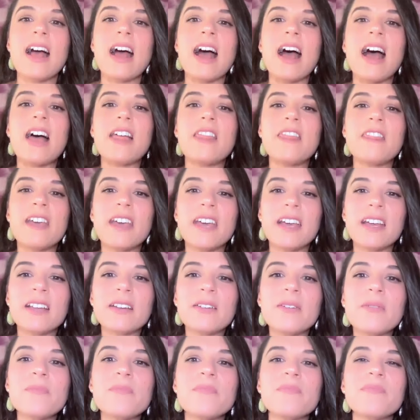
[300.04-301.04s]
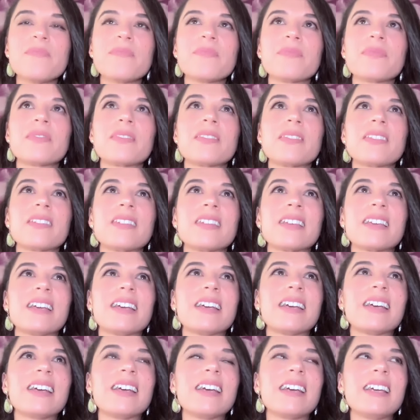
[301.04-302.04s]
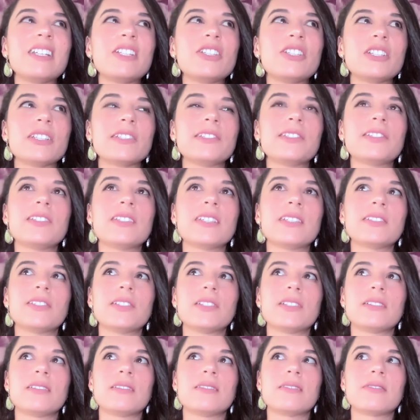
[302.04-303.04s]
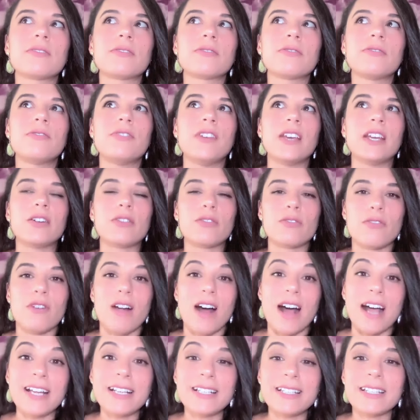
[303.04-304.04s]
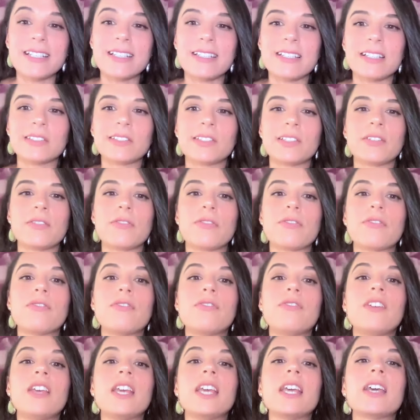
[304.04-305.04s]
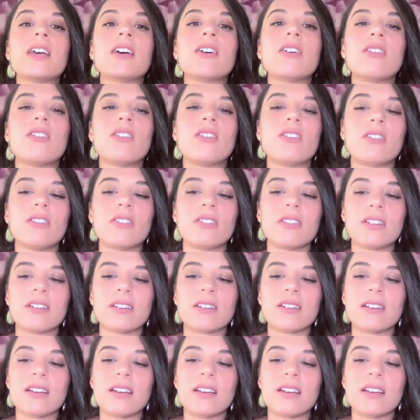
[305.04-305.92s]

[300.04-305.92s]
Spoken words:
And then it just doesn't fit right. It doesn't feel